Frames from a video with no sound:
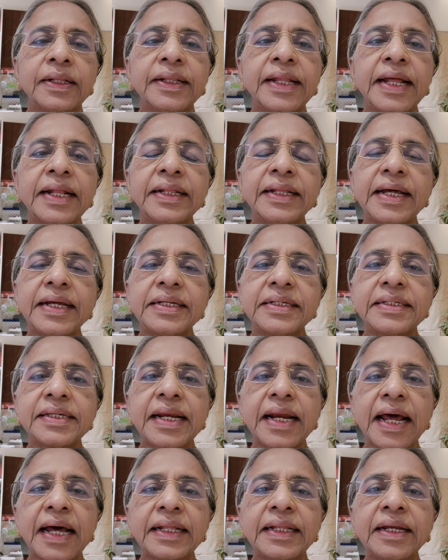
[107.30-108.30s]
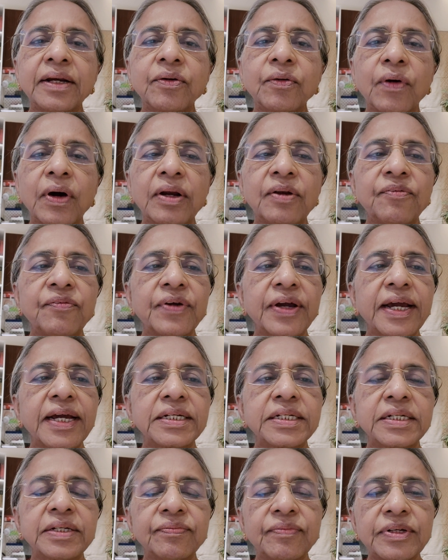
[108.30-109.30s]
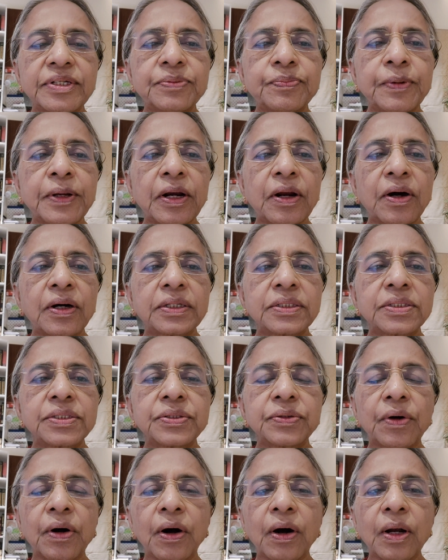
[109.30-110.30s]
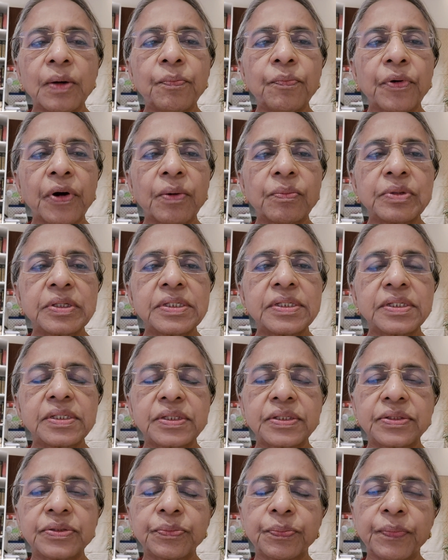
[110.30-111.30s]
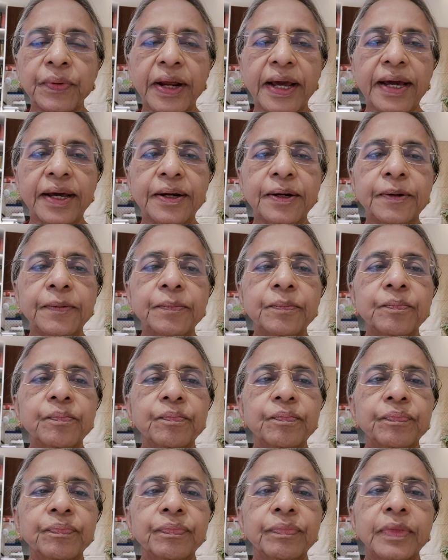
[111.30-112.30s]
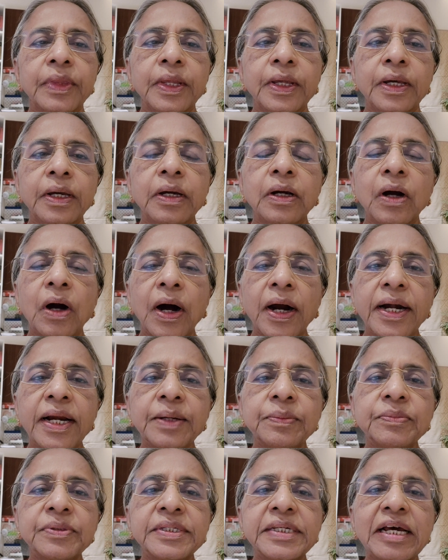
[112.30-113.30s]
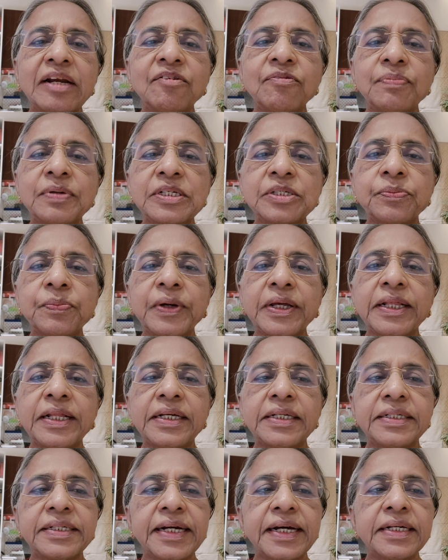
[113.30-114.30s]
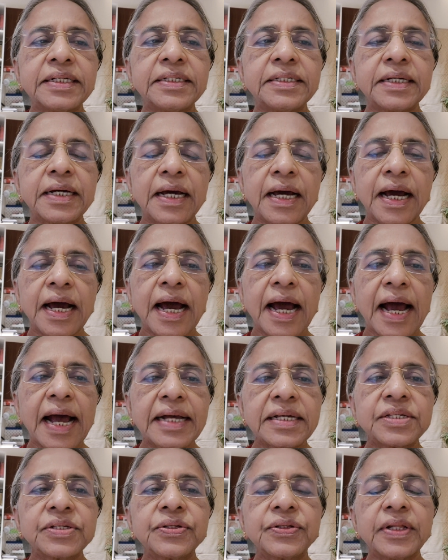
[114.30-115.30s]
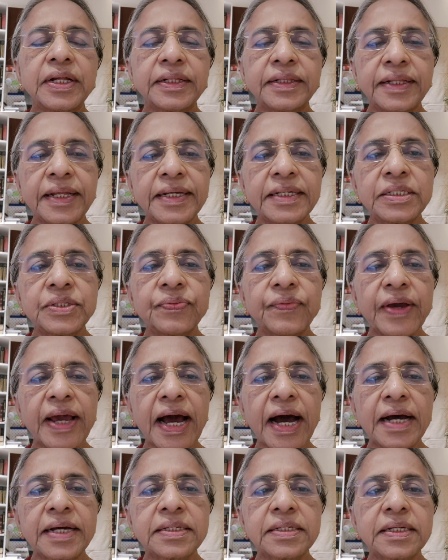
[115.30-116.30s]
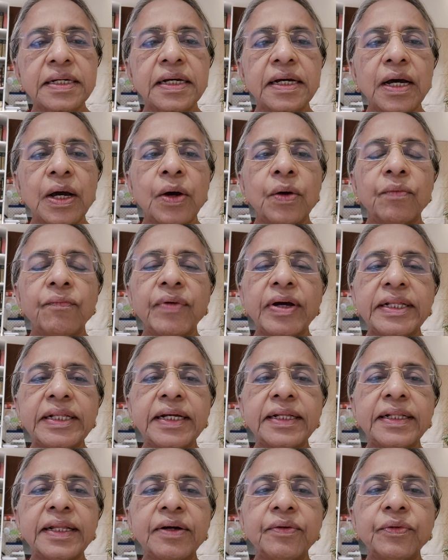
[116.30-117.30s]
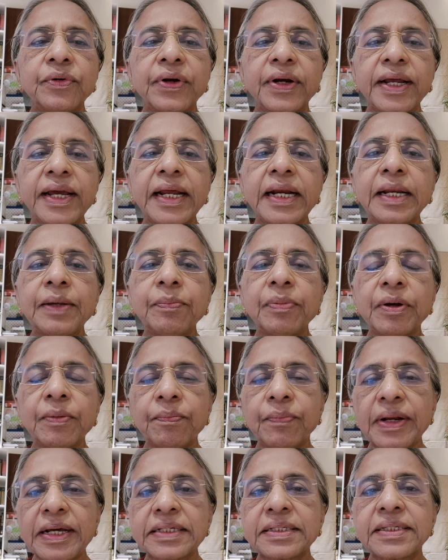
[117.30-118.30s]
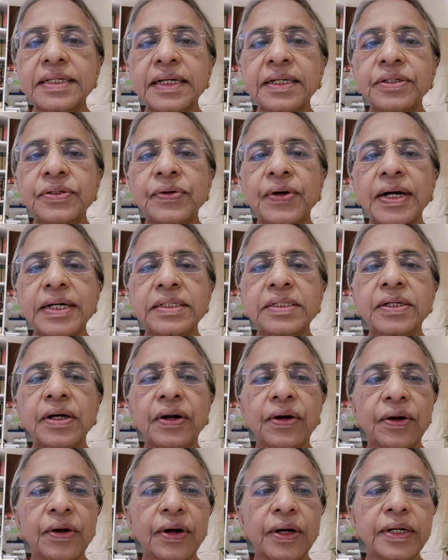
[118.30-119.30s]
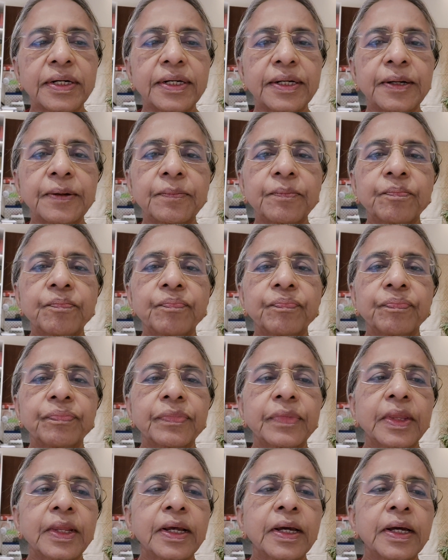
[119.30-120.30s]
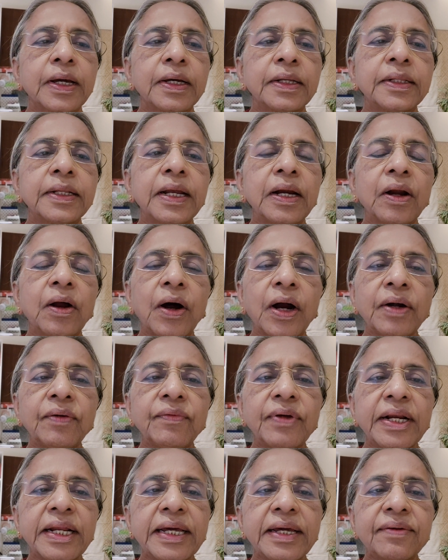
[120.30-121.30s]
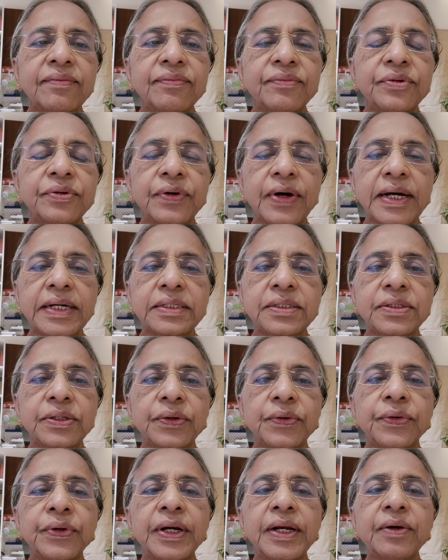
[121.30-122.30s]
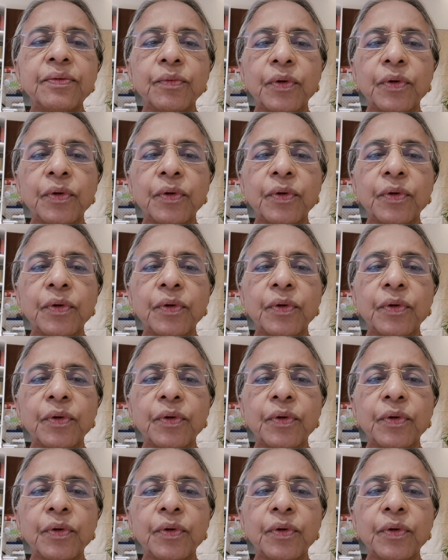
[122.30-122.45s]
Then there is another qualification which belongs to all promises to prayer. God Himself must be the judge as to the things we ask whether they would really be blessing to us or not. The Lord will give to us only